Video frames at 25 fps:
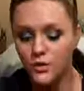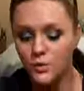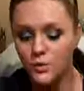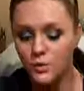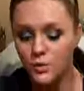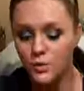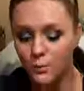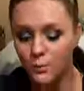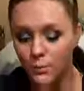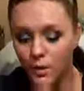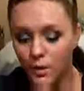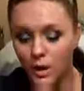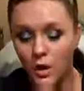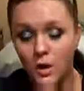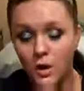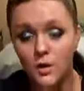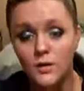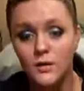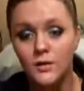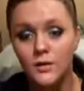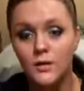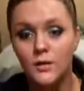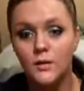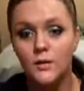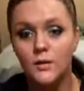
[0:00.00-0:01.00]
when you
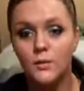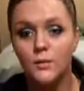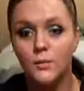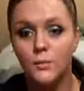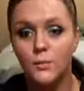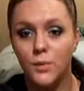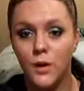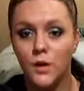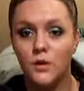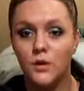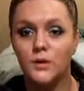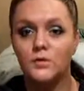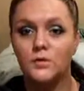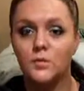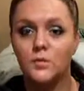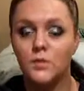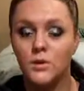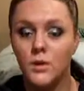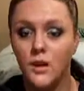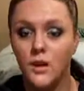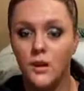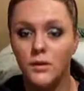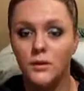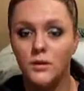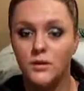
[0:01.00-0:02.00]
apply it, it applies
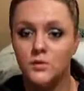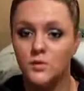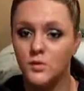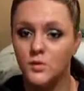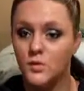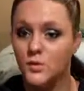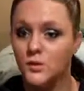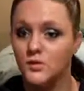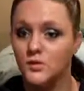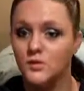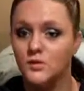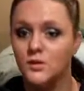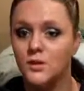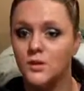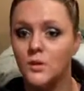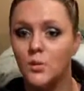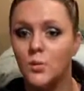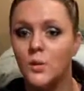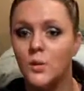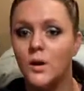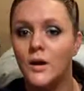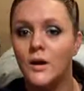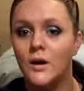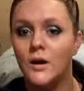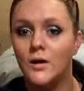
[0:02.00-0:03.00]
with colour, so you can see
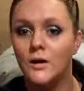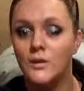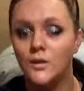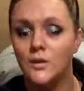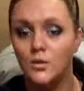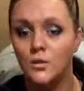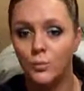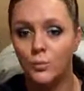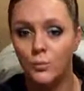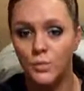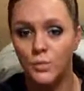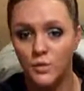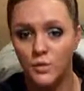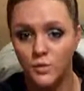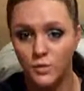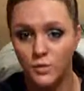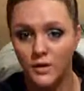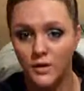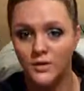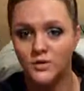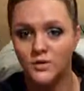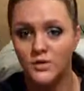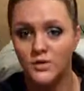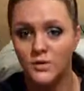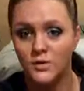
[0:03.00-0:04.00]
where
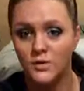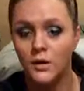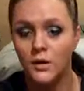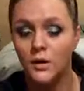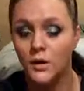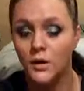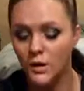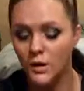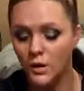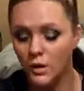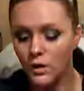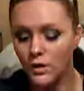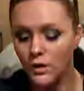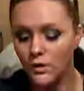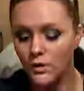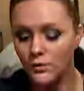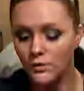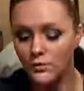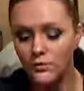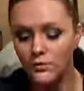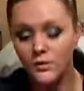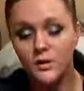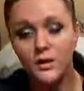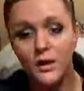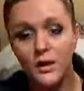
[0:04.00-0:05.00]
you're actually kind
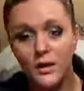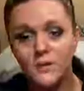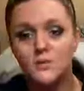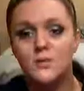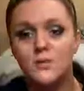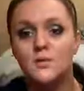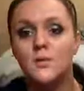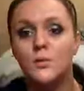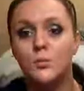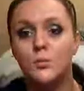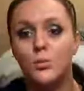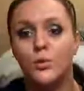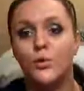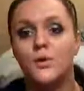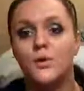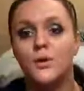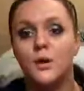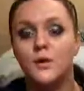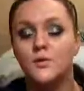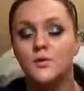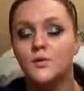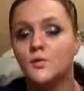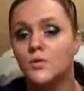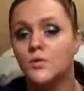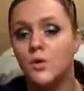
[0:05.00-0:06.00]
of getting the
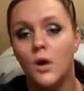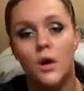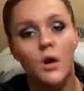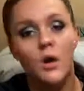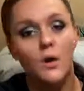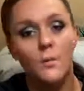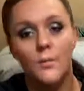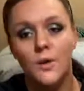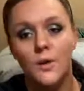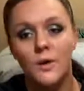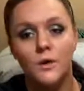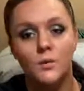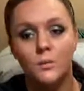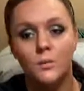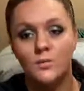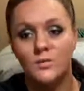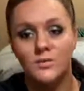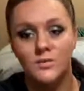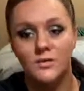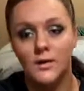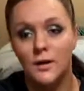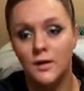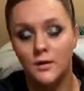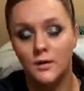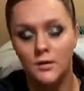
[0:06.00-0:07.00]
product. You can't make a
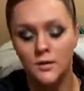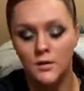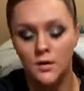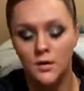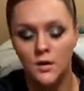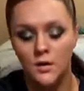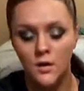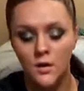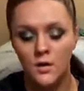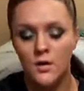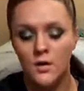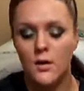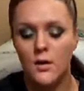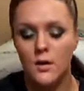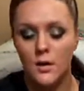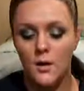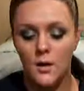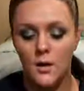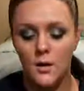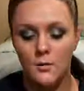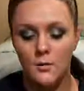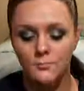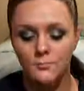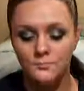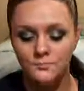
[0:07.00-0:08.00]
mistake.
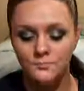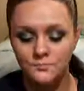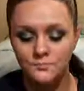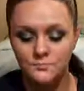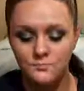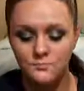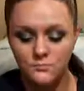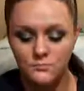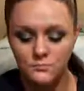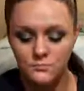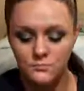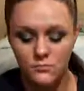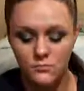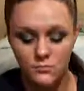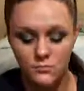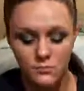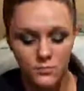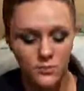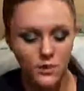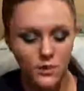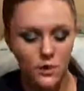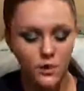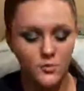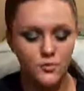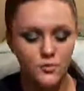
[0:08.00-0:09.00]

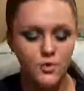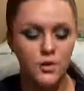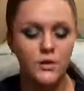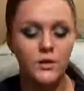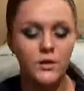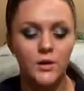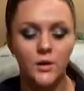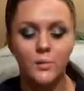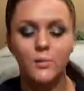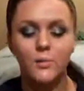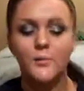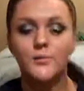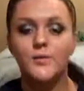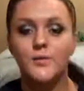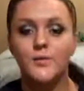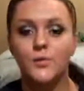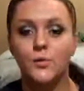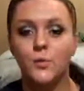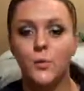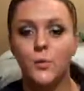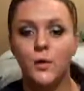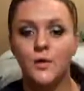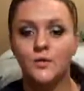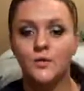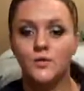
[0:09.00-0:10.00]
I've tried a couple of
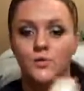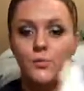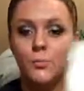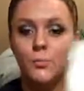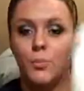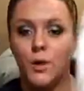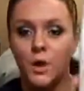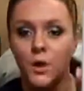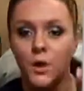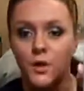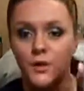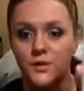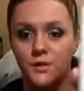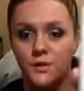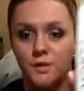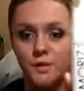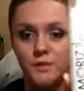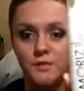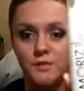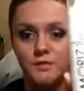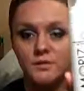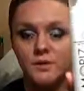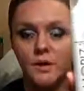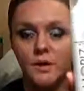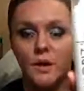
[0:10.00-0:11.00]
different ways of applying
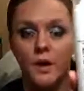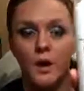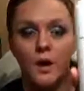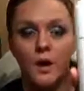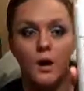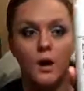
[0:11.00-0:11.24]
this.